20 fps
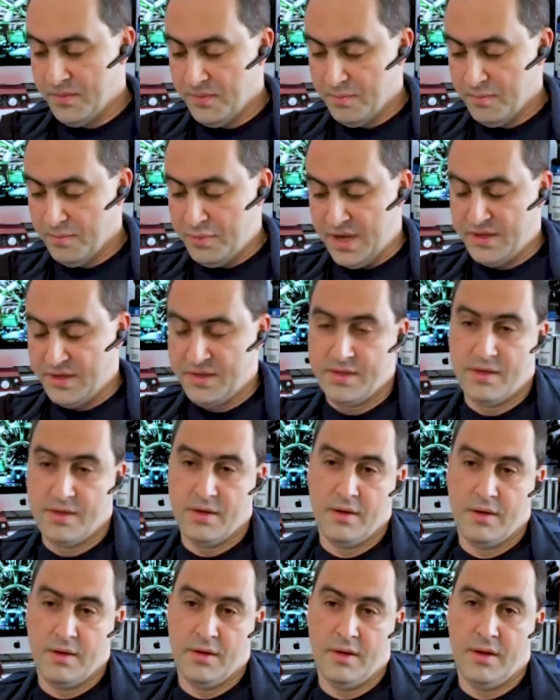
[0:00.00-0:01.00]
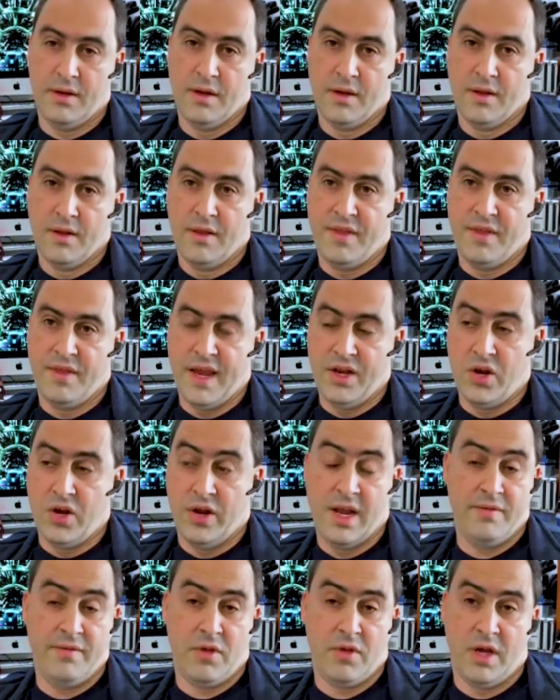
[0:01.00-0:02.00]
But they don't
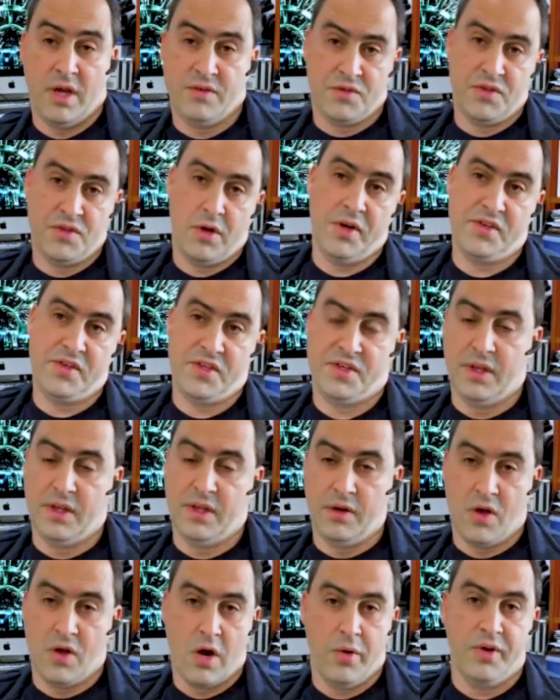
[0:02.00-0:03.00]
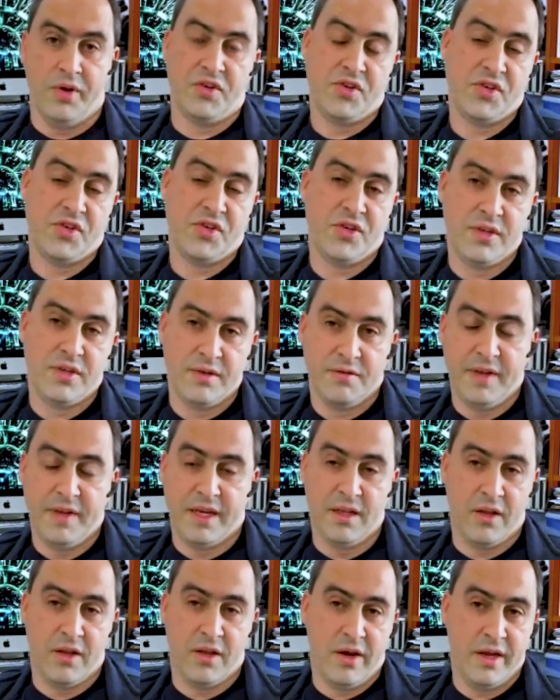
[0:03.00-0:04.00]
have lights or sirens, just little orange
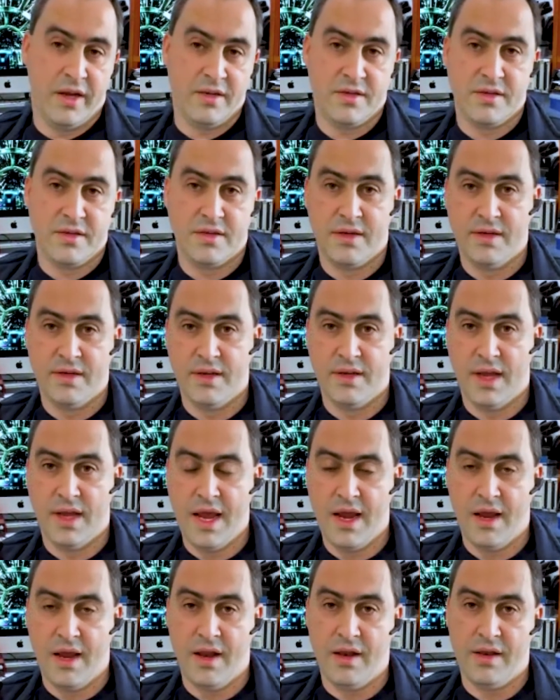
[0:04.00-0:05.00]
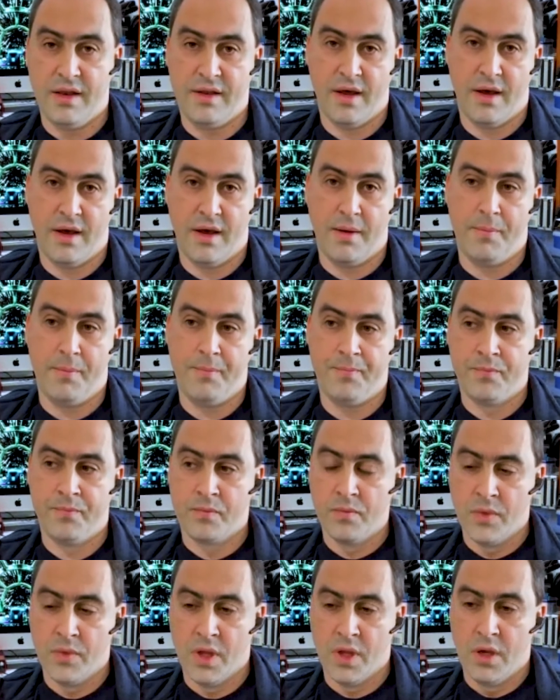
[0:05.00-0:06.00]
flicker lights. And
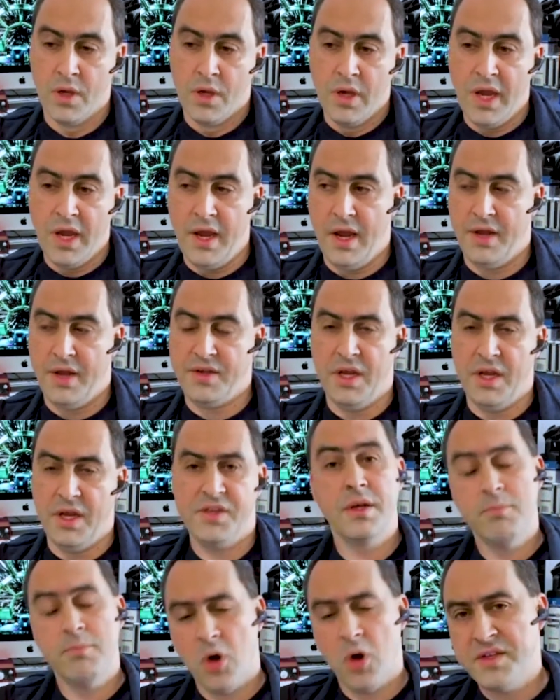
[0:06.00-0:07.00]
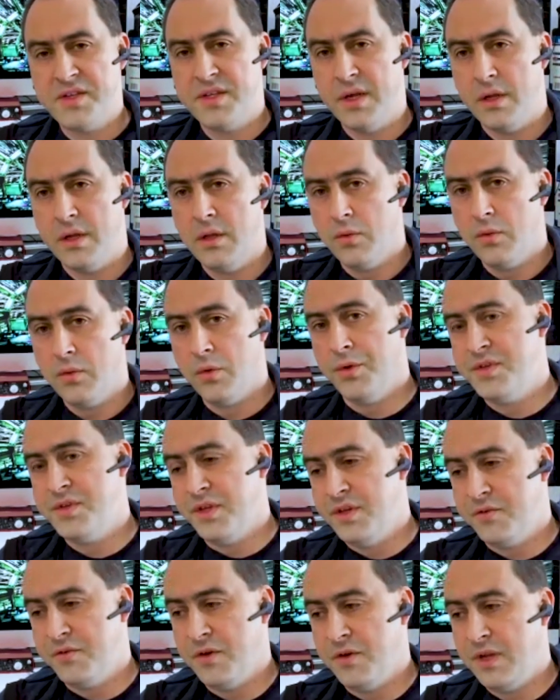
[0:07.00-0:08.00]
it's a mindset. LARU is a
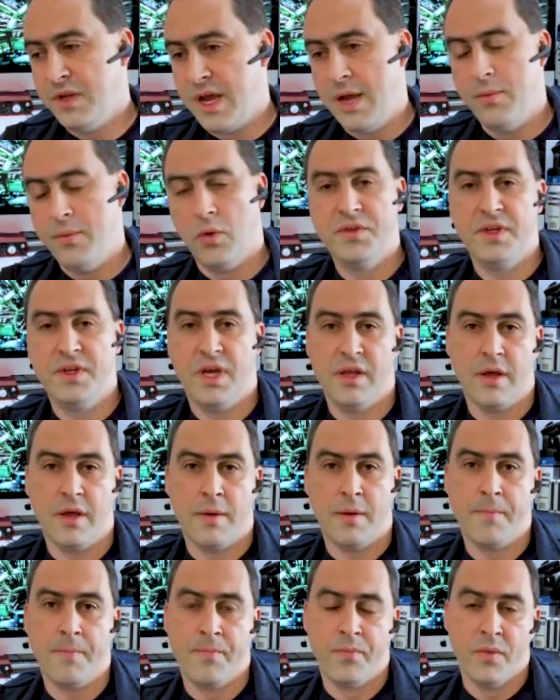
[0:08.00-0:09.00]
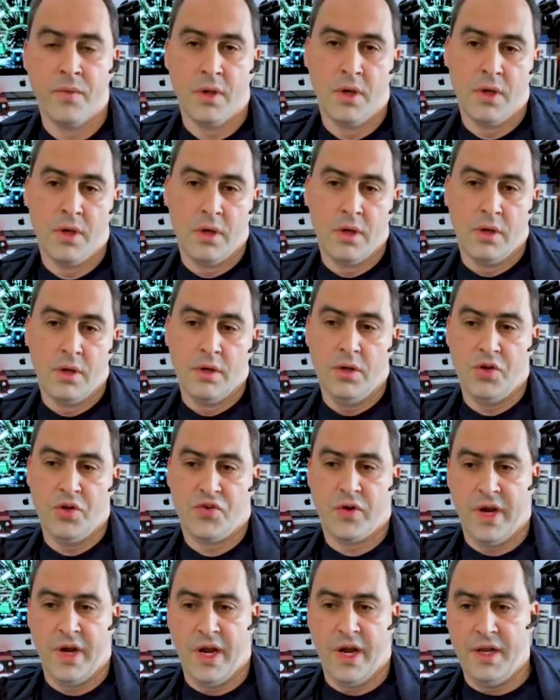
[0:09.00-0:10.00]
different game altogether. You're
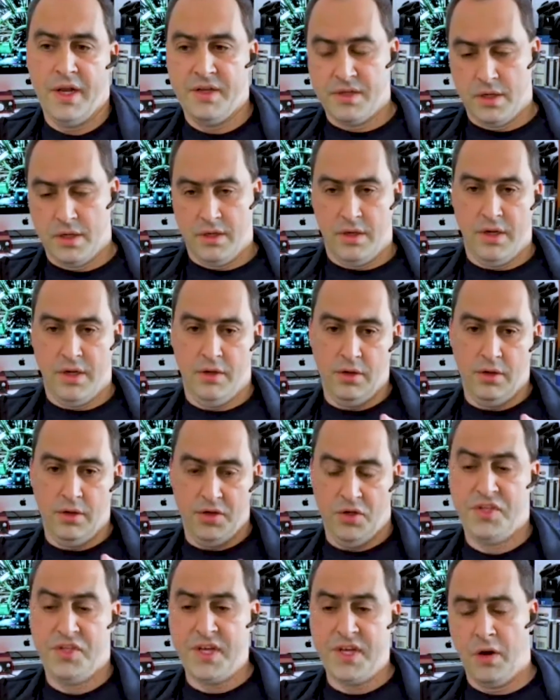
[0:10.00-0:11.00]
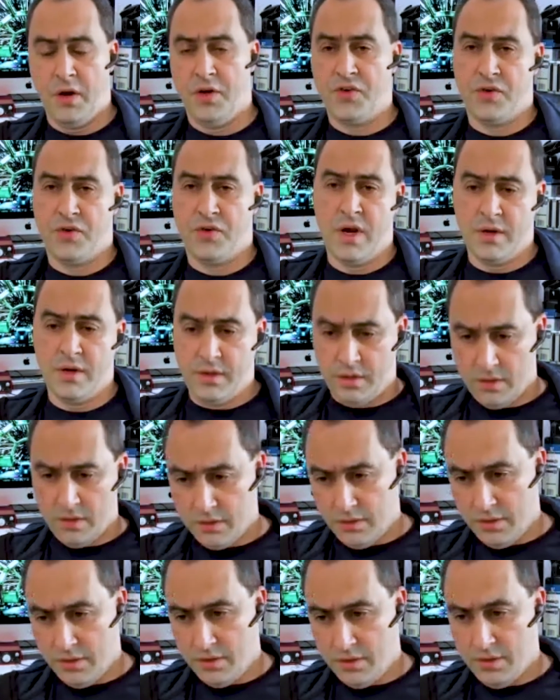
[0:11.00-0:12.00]
trained you start on a truck,
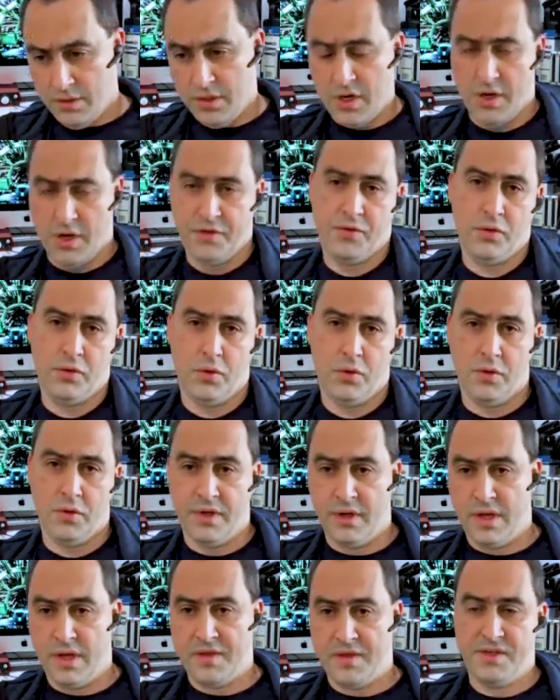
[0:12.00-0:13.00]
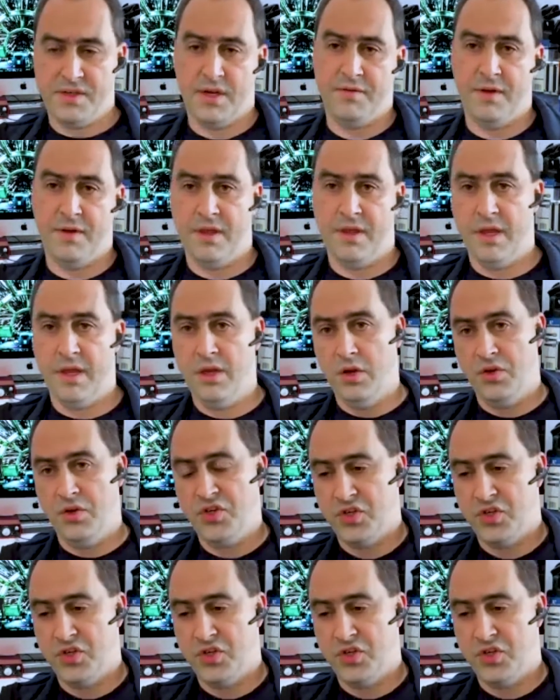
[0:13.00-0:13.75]
you go through all the other stuff, and then you